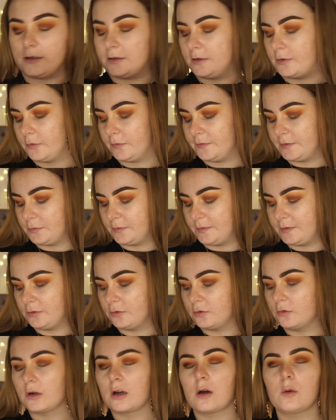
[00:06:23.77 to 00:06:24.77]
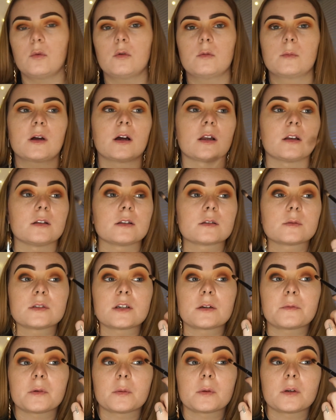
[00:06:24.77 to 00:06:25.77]
I know obviously we've still got all our warm colours,
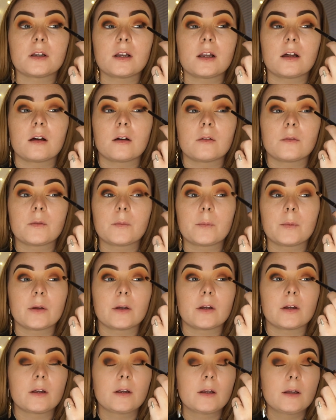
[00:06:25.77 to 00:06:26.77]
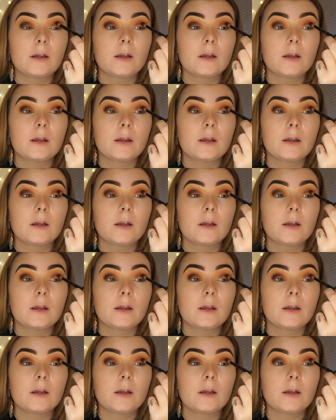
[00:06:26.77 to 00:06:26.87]
which everyone loves, but